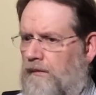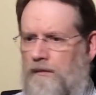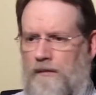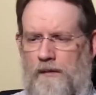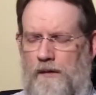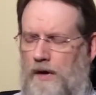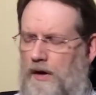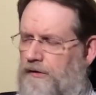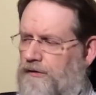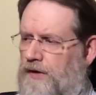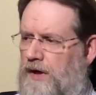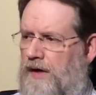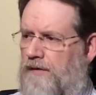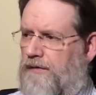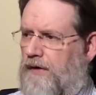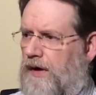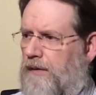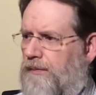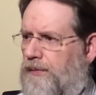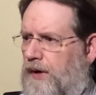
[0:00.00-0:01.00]
It's not
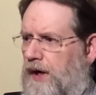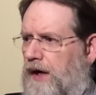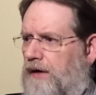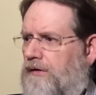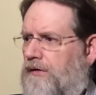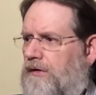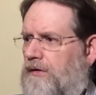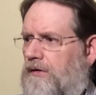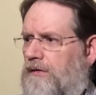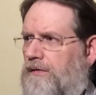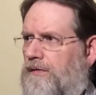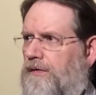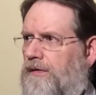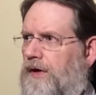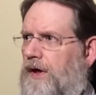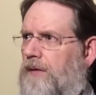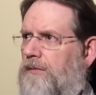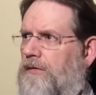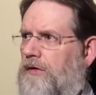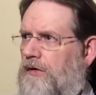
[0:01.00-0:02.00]
very practical for
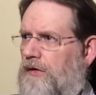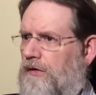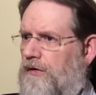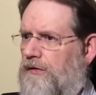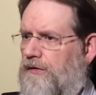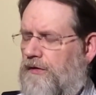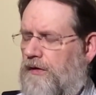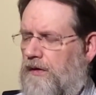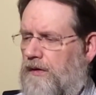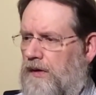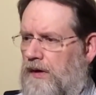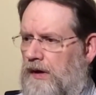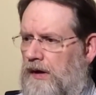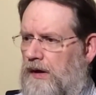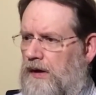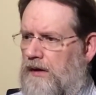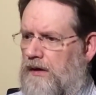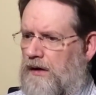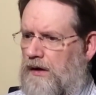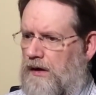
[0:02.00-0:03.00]
them to do so.
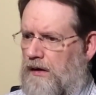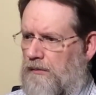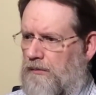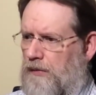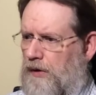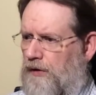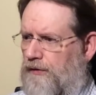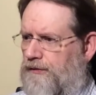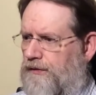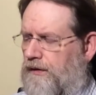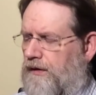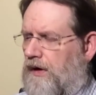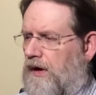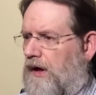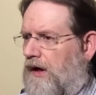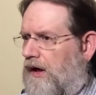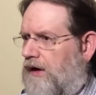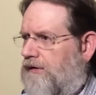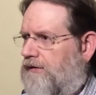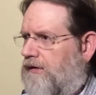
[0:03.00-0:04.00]
Most of the
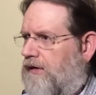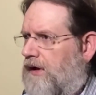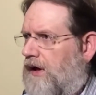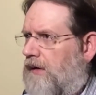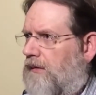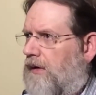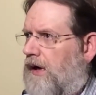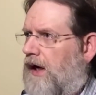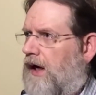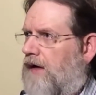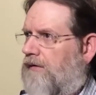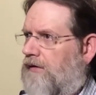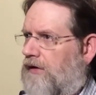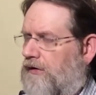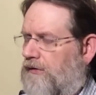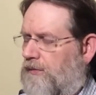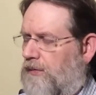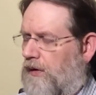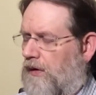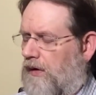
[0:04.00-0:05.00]
lights that they would have
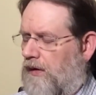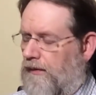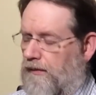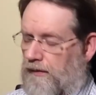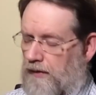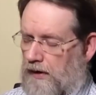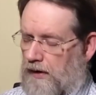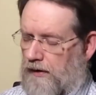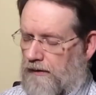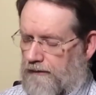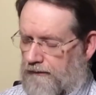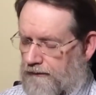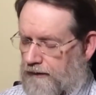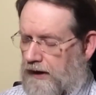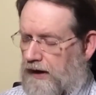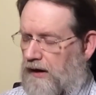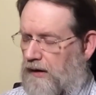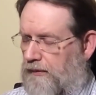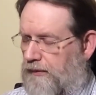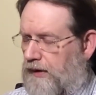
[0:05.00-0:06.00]

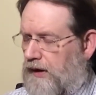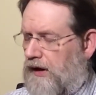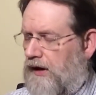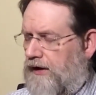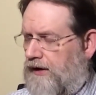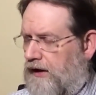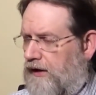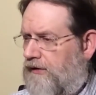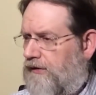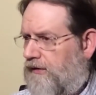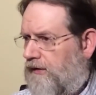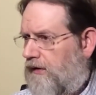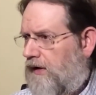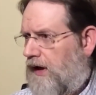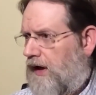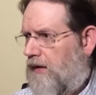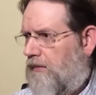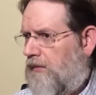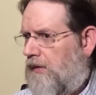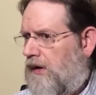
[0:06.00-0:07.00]
availability to
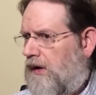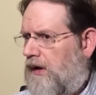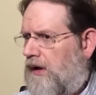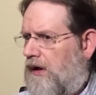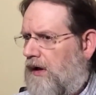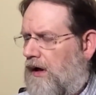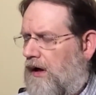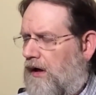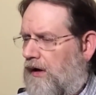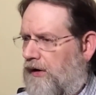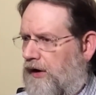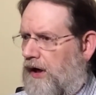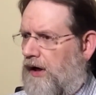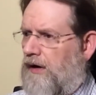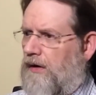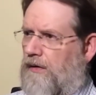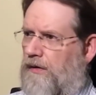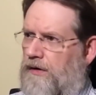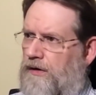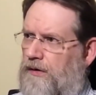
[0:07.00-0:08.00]
them are
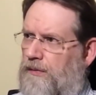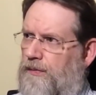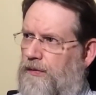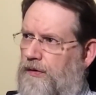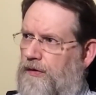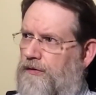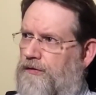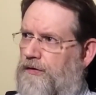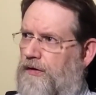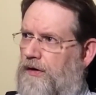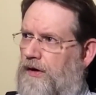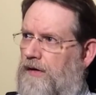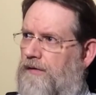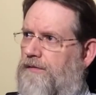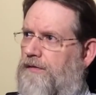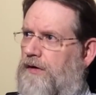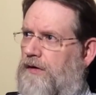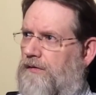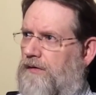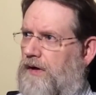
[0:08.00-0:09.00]
not going to produce
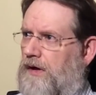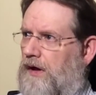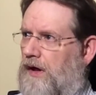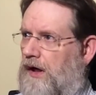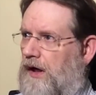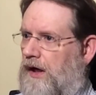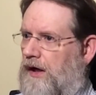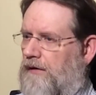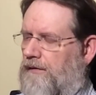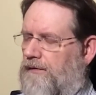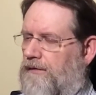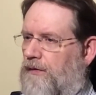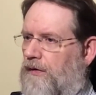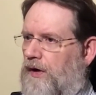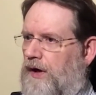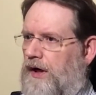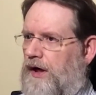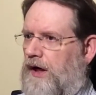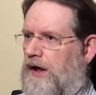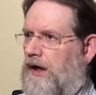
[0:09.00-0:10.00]
enough UV light for
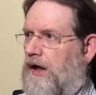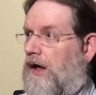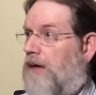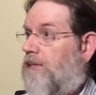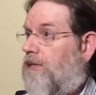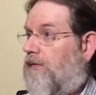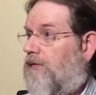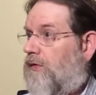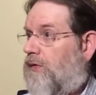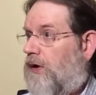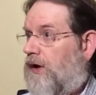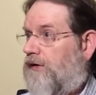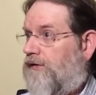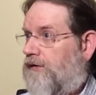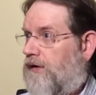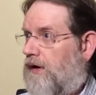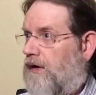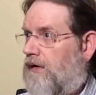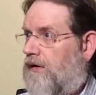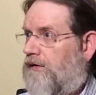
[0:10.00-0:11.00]
any type of quick
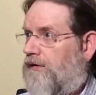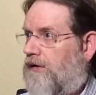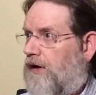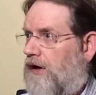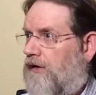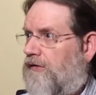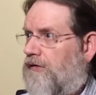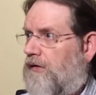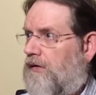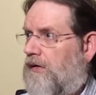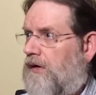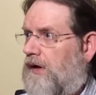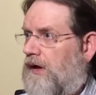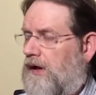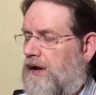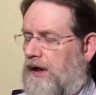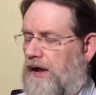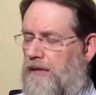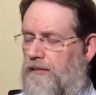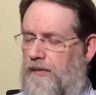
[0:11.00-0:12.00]
sterilization.
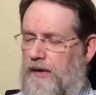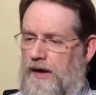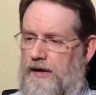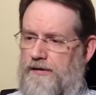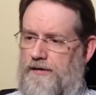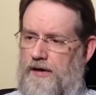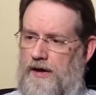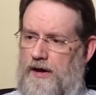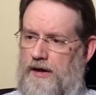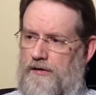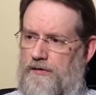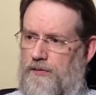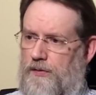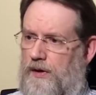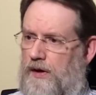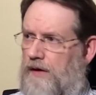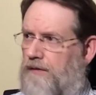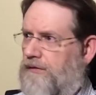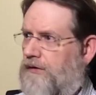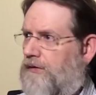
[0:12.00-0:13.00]
It may take
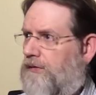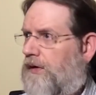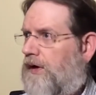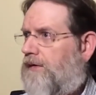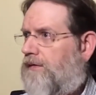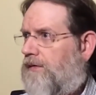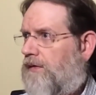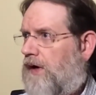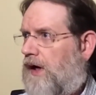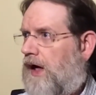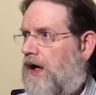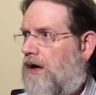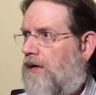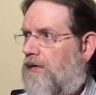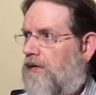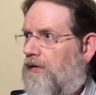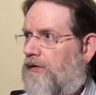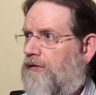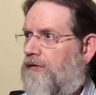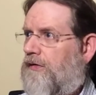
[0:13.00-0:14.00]
12 to 24
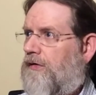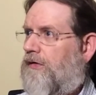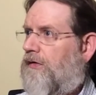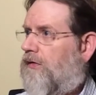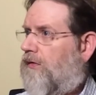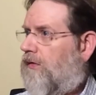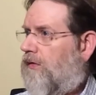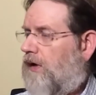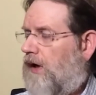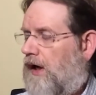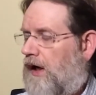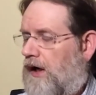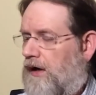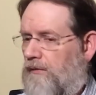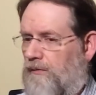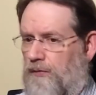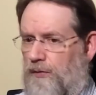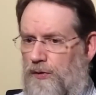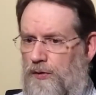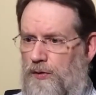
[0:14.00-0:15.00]
hours to do a
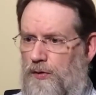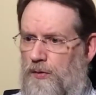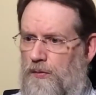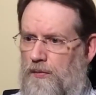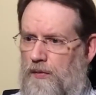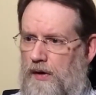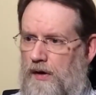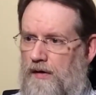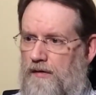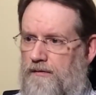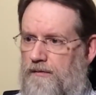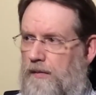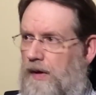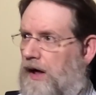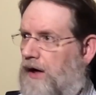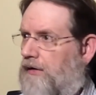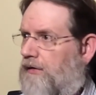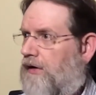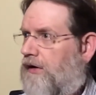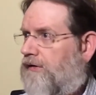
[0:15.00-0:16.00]
room of
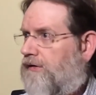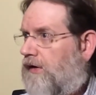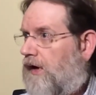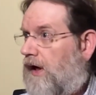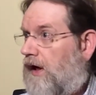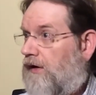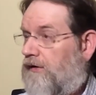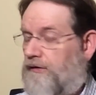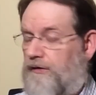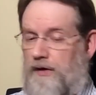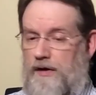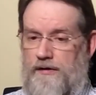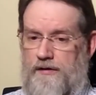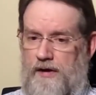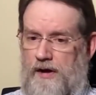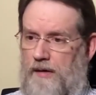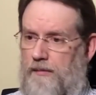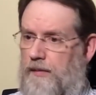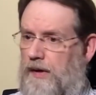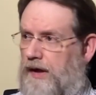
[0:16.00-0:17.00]
moderate size, say
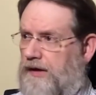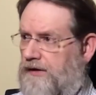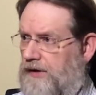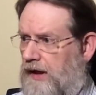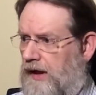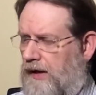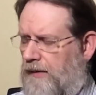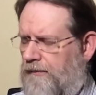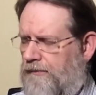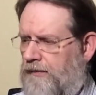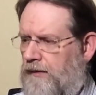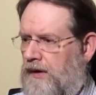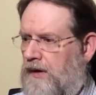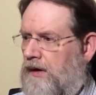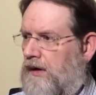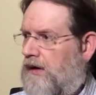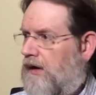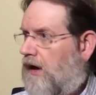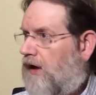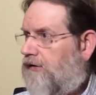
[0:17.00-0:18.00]
10 by 10.
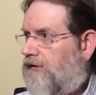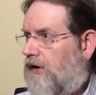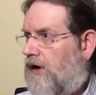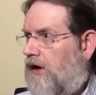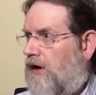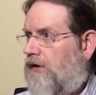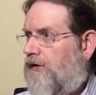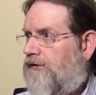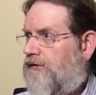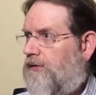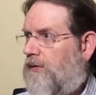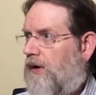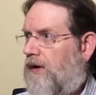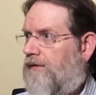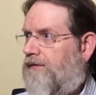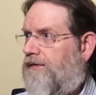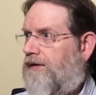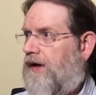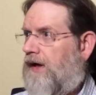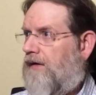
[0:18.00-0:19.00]
That's 100
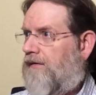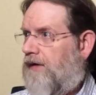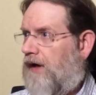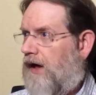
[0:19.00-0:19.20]
square feet of